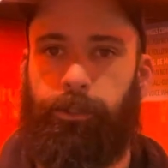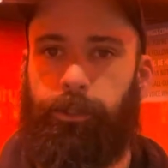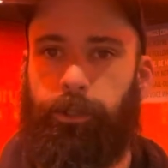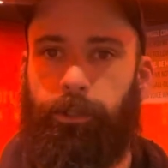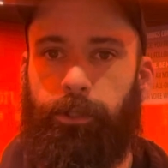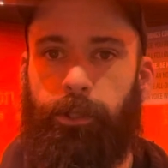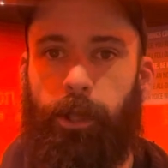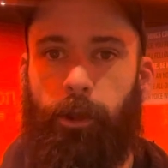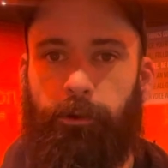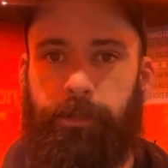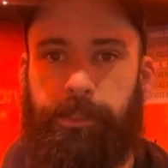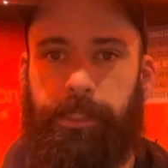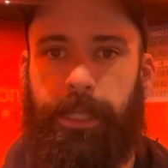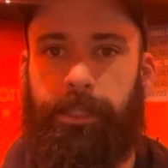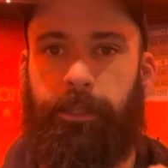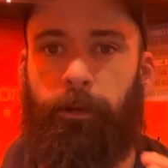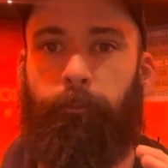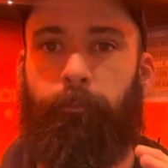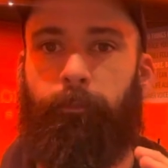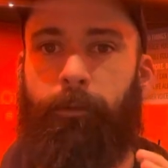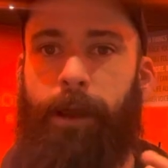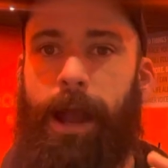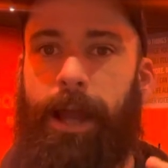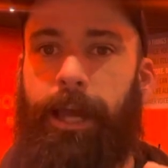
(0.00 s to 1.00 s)
You'll notice that
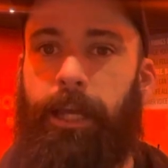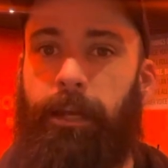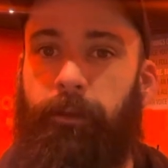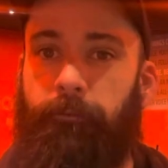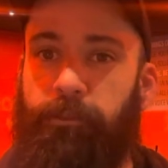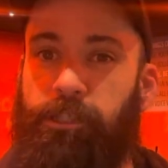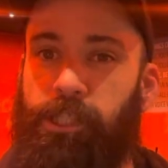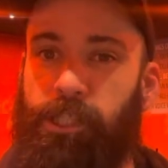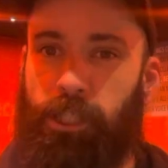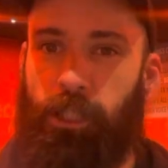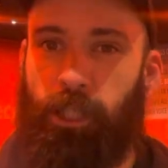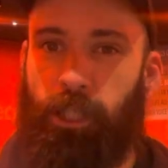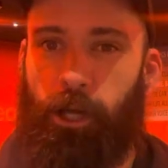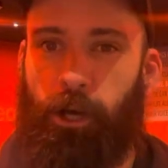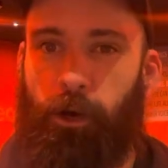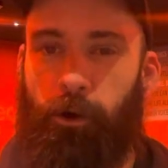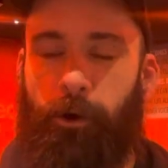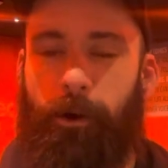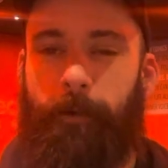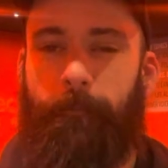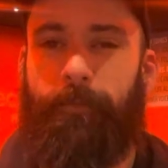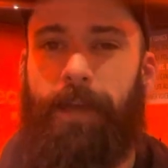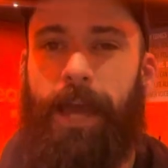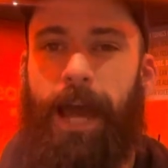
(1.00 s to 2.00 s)
little bracket of
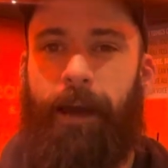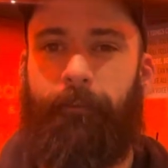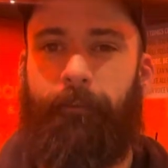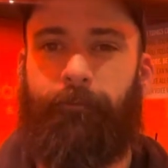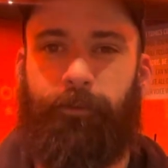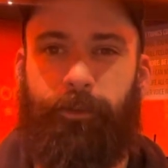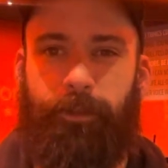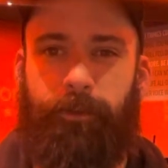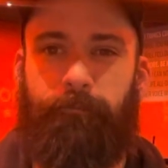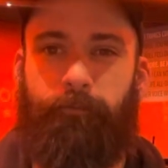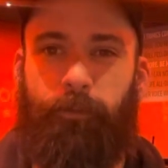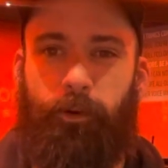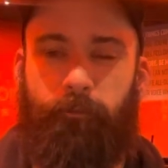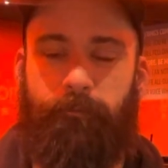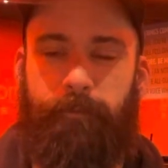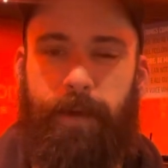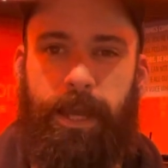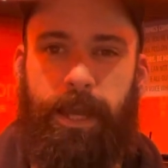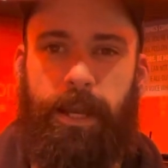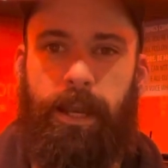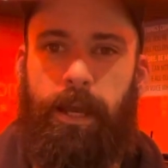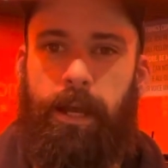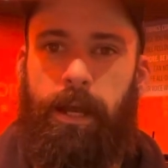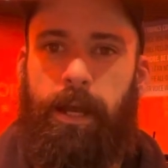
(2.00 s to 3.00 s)
slow after the
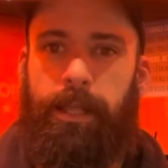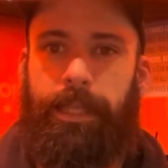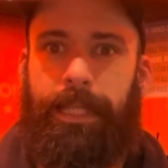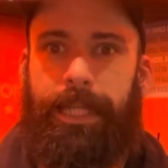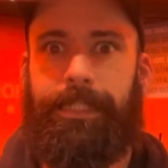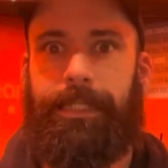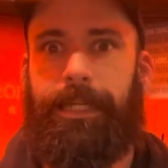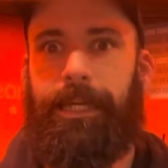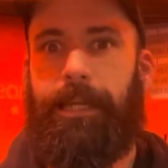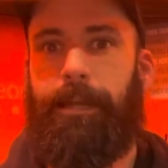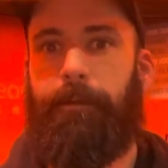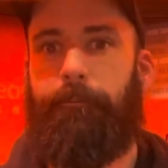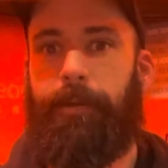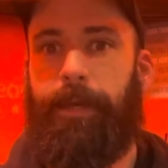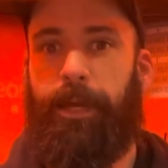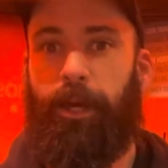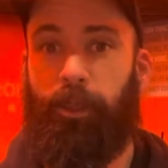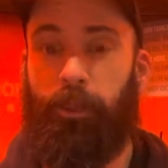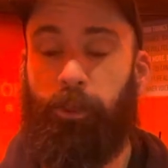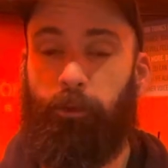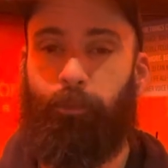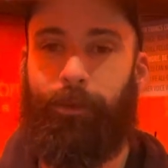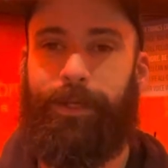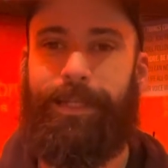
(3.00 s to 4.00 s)
movement. That's gonna be a
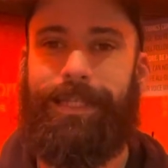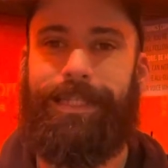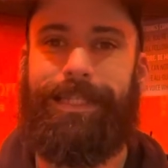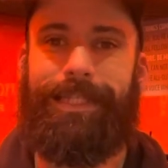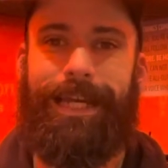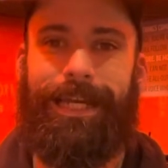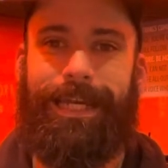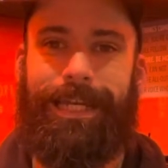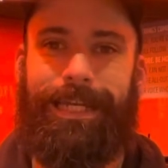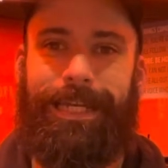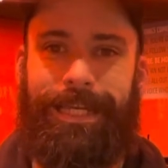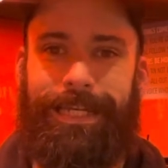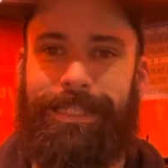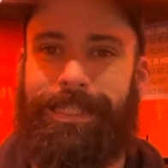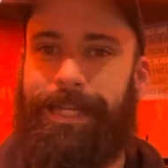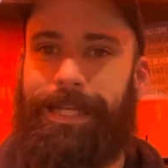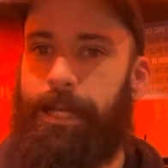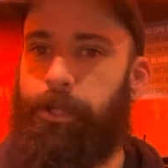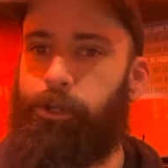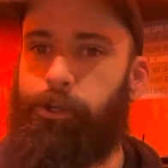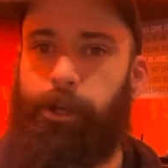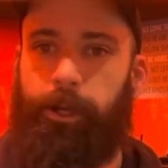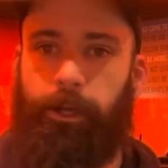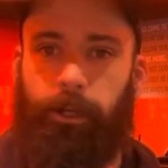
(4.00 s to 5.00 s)
3-second
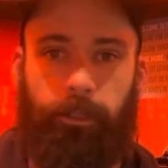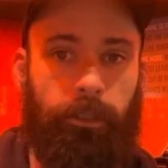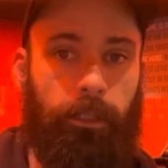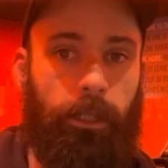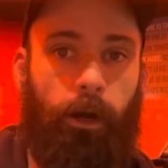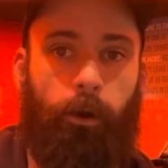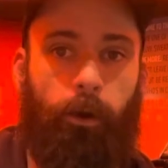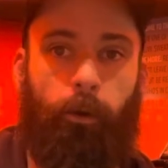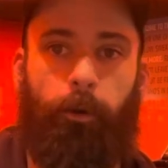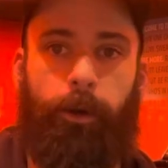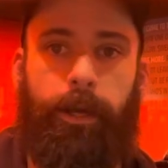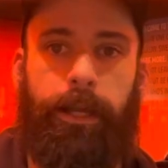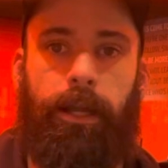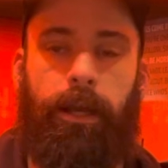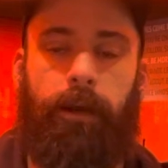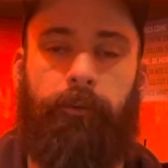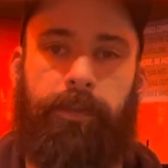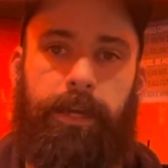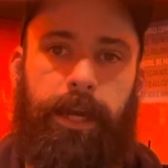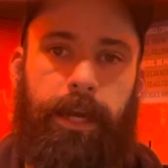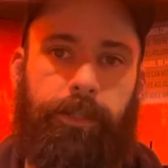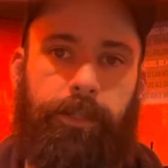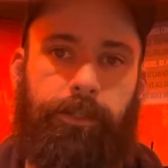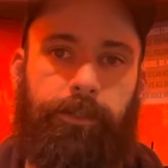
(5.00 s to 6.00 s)
eccentric or lowering of
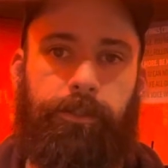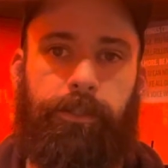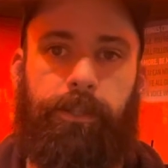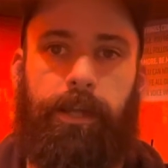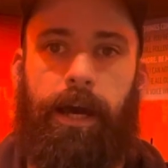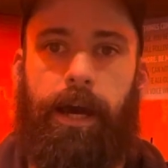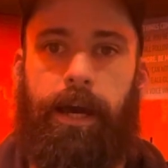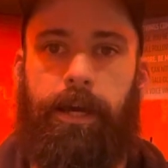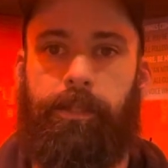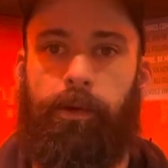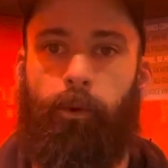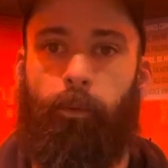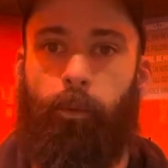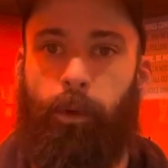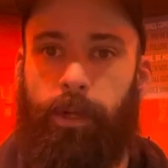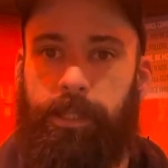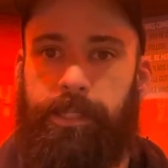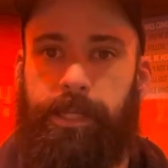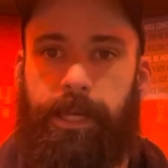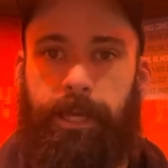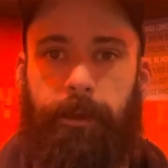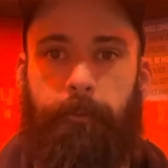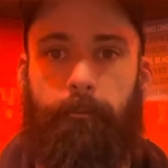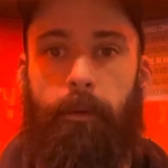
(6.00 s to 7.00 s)
the exercise, a
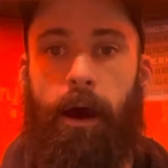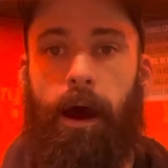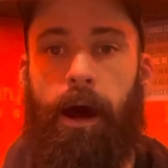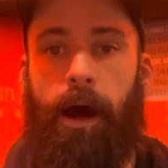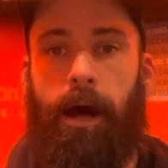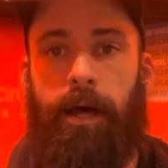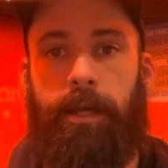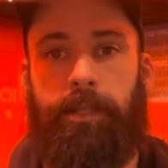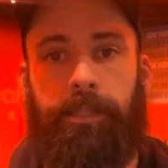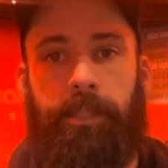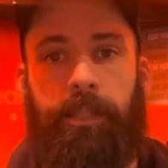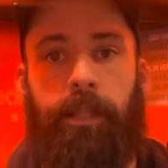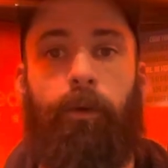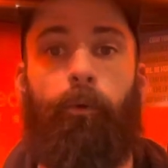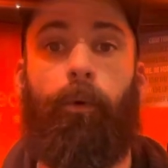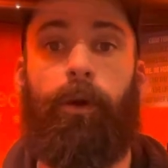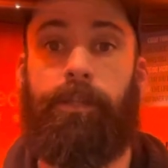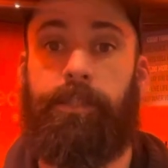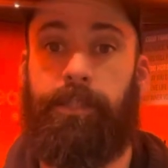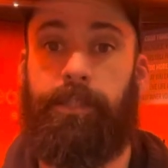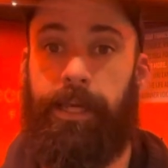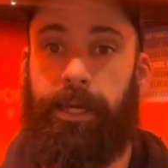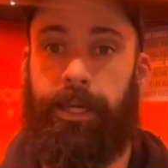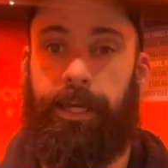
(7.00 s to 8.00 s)
1-second pause, and then a
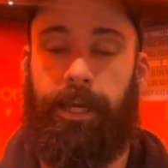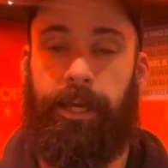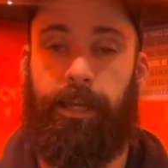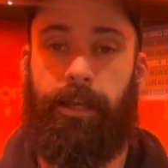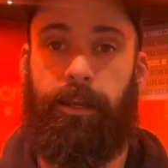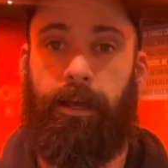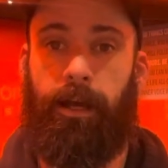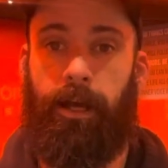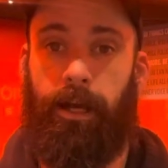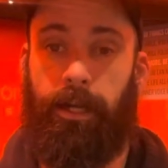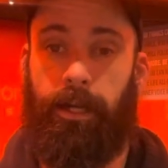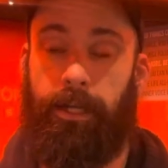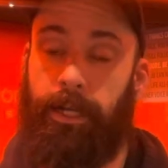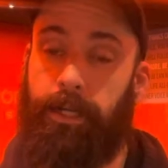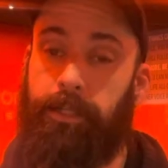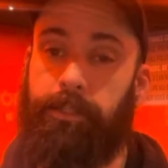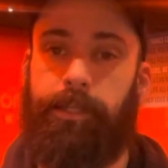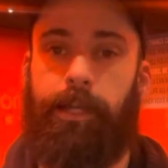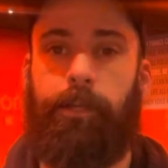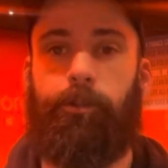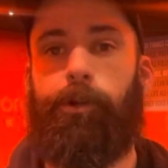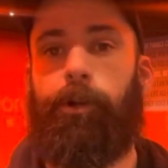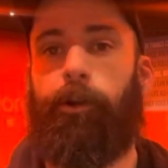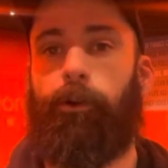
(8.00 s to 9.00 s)
1-second
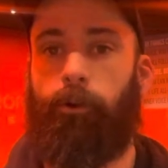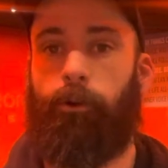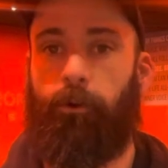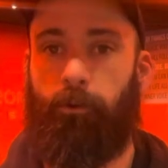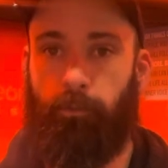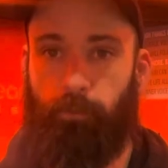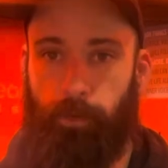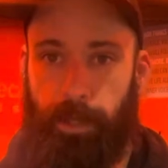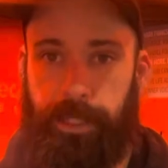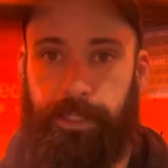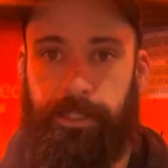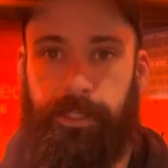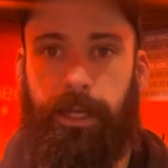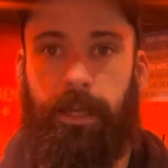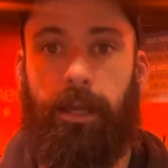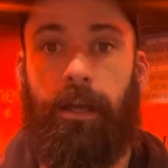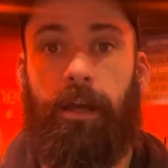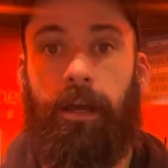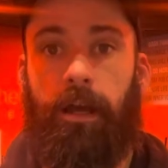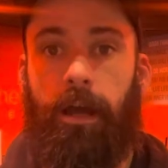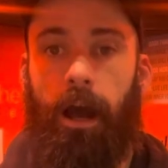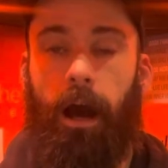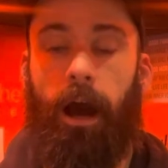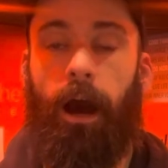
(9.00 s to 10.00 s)
concentric or raising
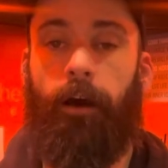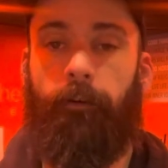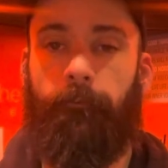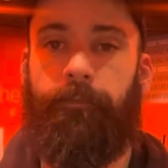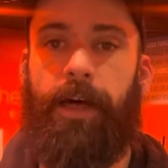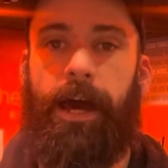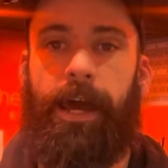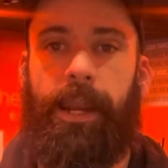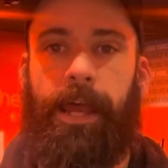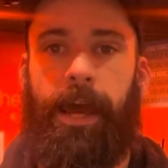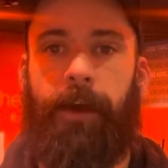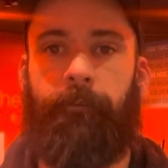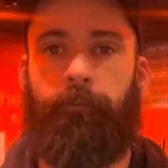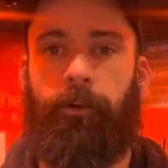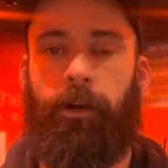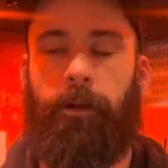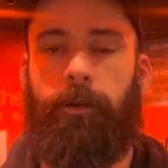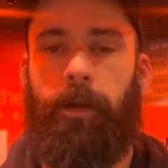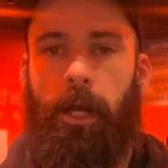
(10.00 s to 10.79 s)
of that effort.